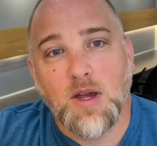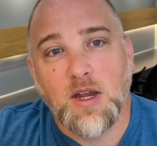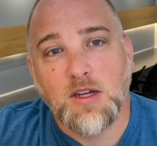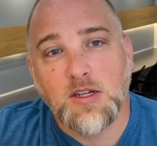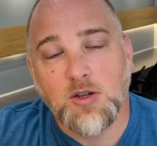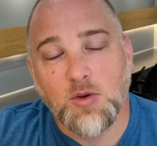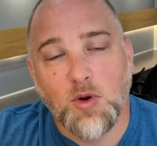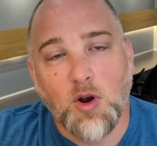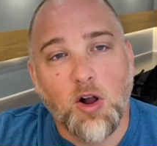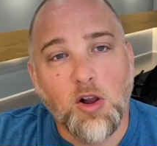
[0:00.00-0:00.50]
And
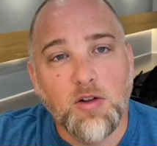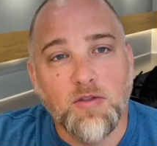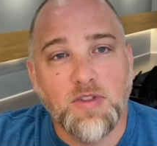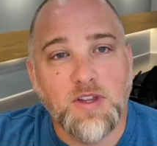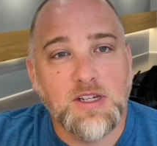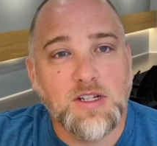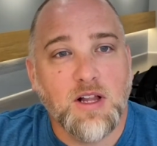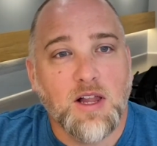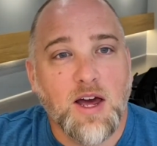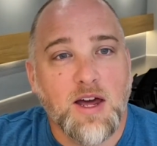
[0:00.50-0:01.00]
so in all of
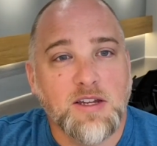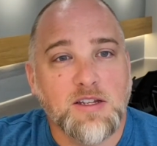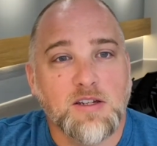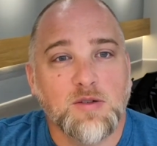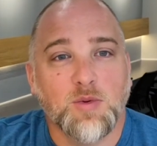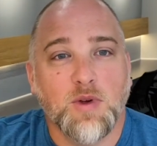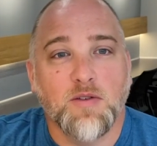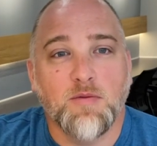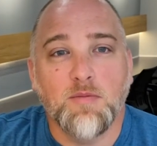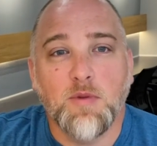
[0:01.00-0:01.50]
these
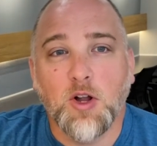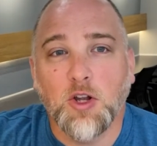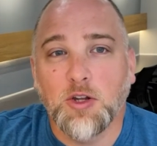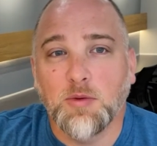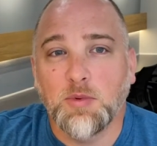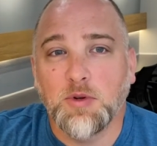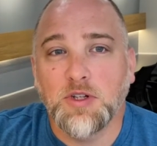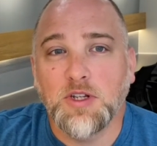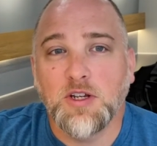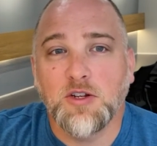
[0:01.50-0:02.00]
classes, we have
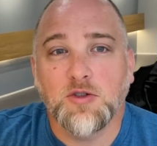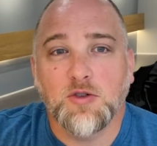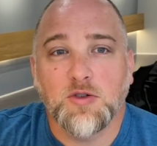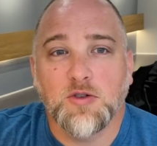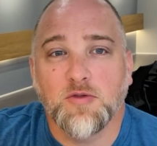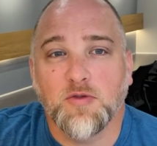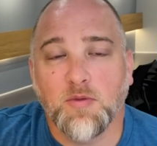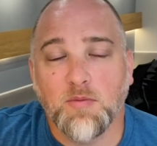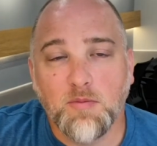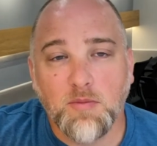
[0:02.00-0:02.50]
multiple
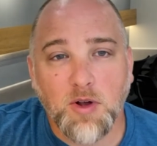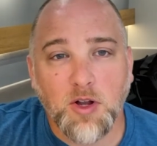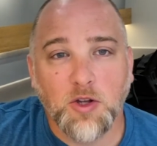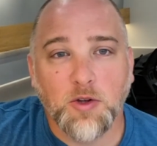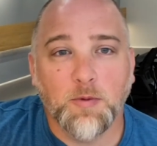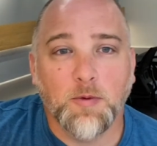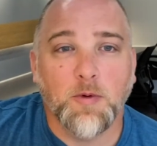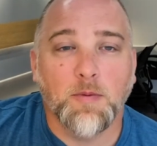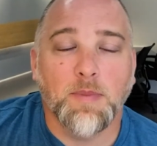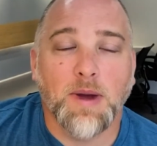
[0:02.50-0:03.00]
teachers from
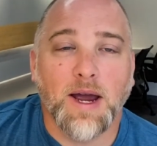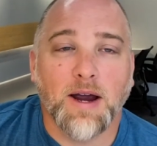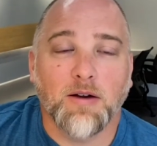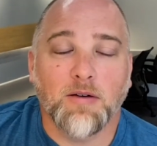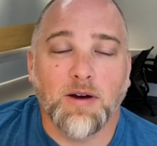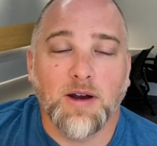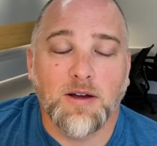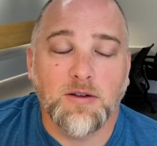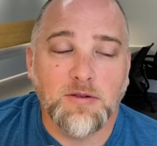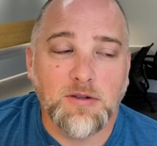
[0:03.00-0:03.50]
multiple
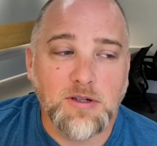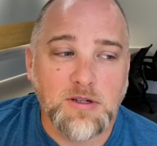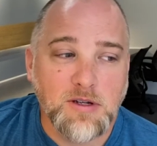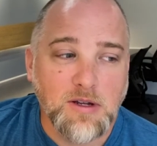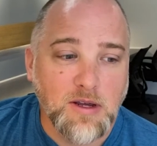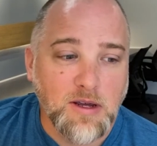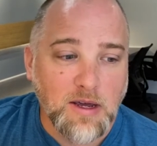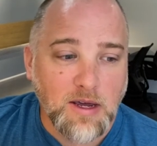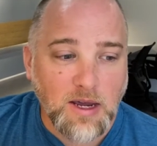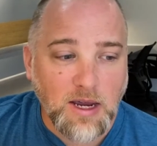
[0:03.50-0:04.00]
backgrounds.
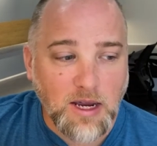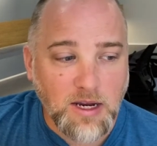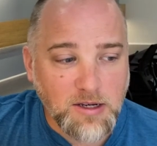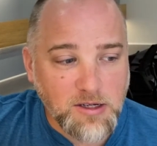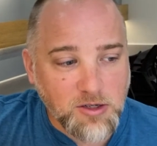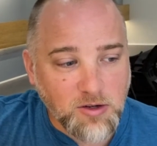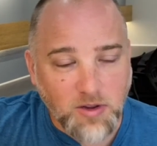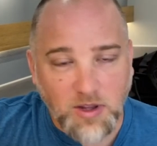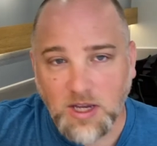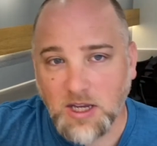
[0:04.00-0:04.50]
And
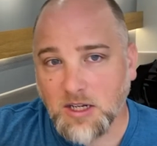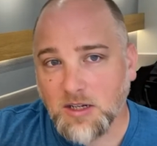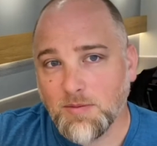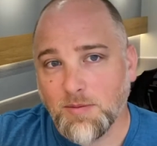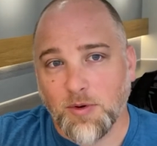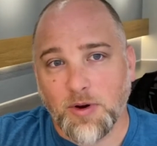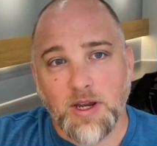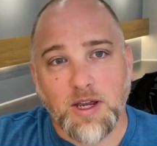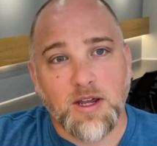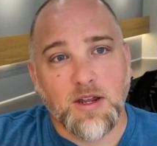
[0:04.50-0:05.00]
so they get to
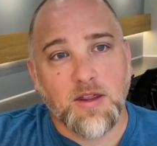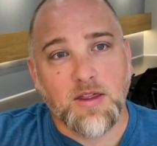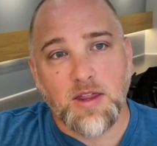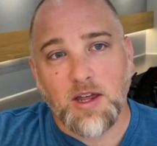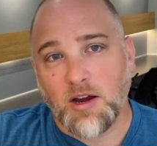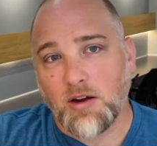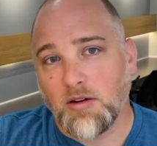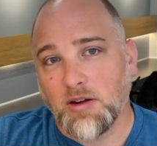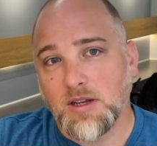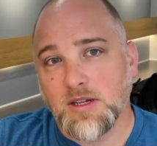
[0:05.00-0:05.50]
bring in
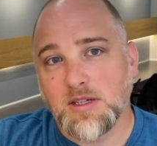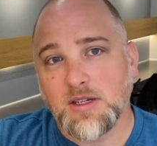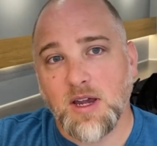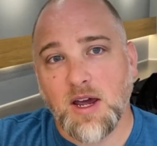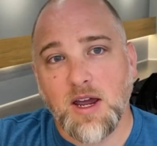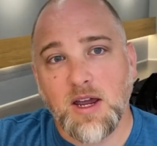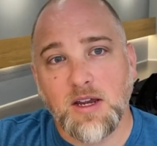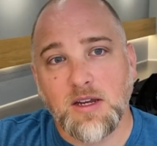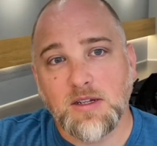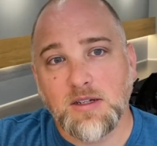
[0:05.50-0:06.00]
their
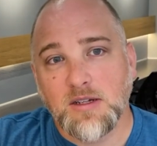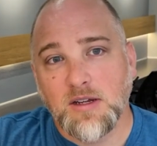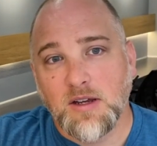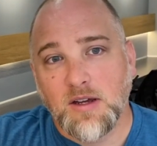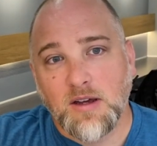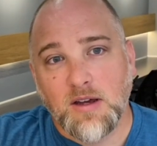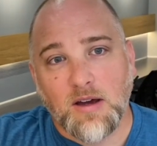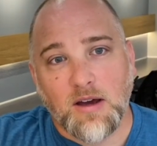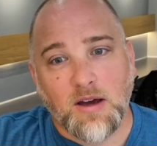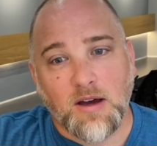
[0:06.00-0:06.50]
insight
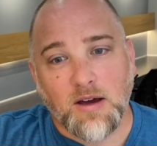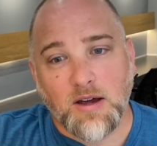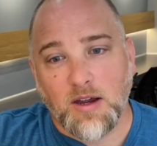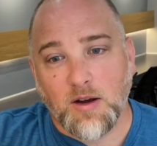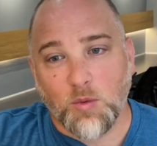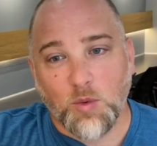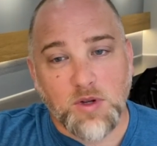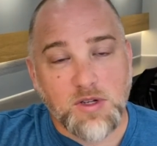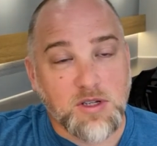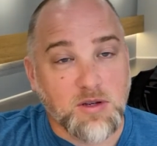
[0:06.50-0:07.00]

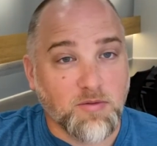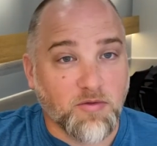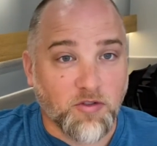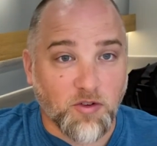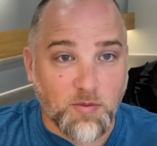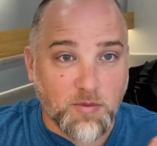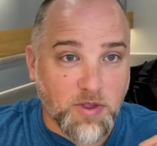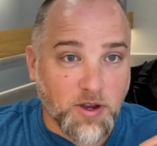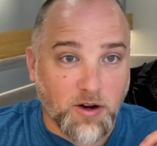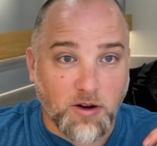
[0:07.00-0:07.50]
and wisdom
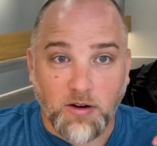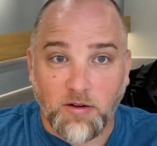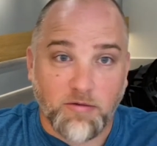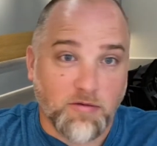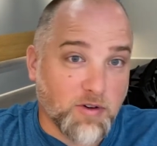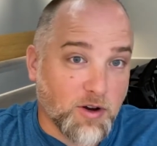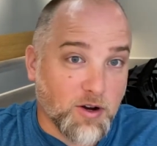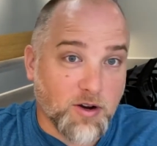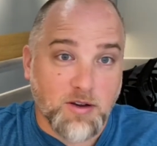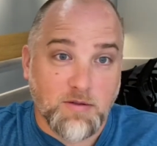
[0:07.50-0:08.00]
from their
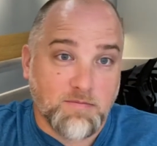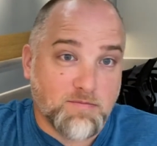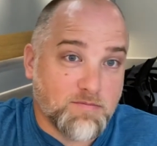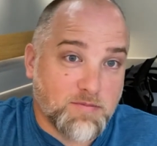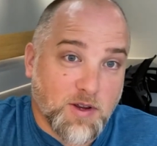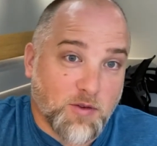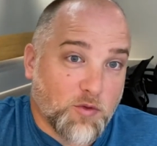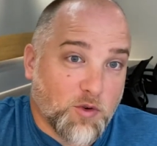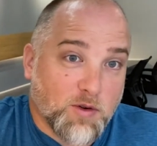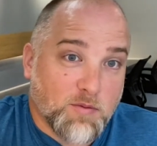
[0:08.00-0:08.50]
very
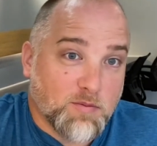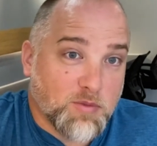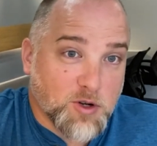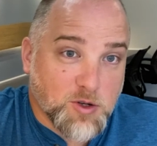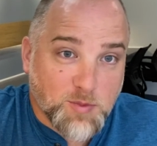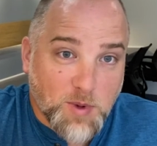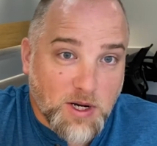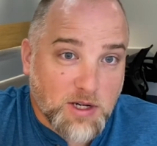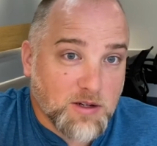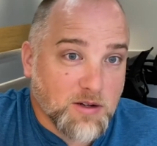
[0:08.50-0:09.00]
different
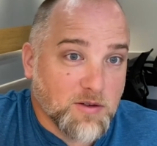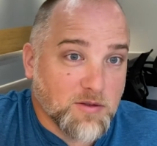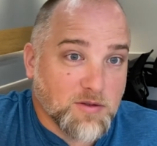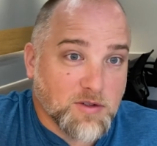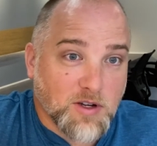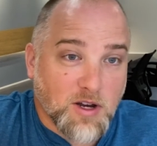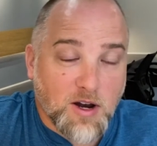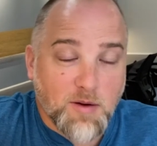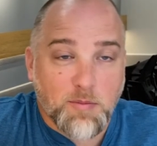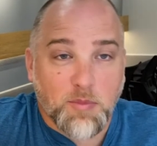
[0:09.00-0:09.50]

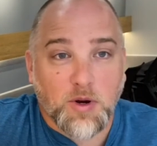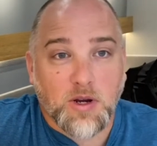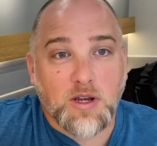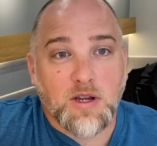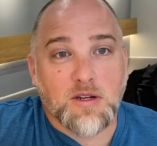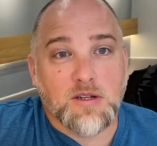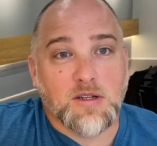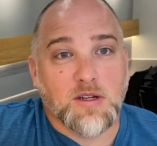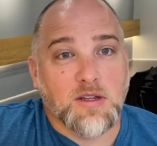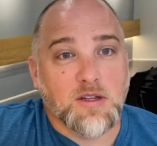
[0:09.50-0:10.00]
perspectives and
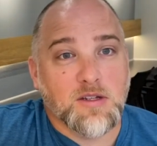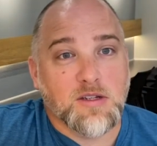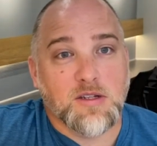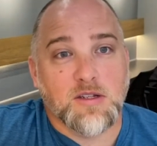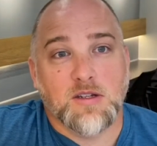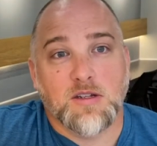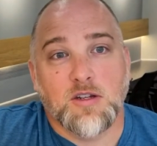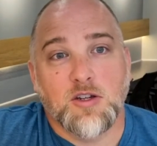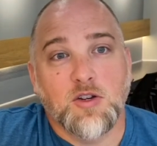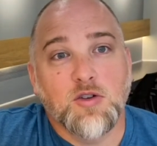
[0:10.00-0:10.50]
upbringings. And this
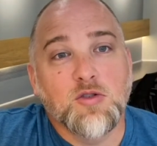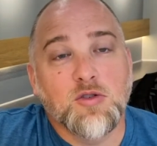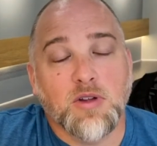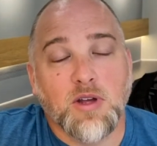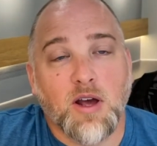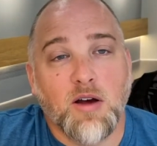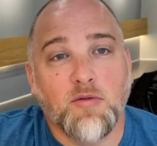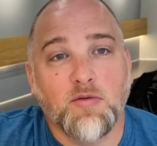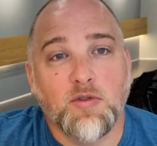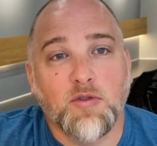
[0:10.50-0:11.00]
is hugely
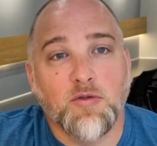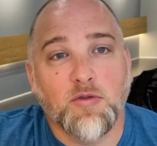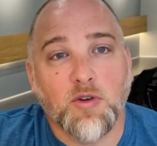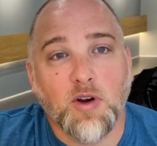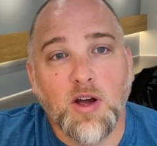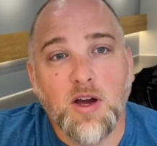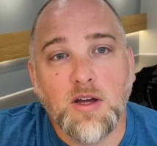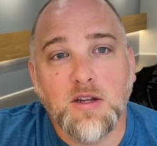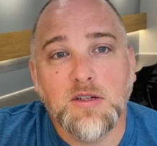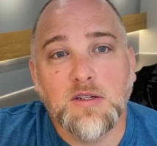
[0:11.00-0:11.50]
helpful
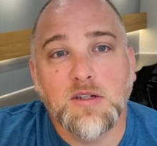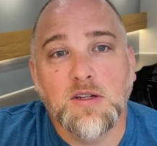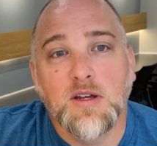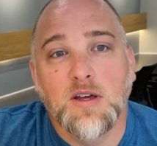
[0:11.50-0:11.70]
for us.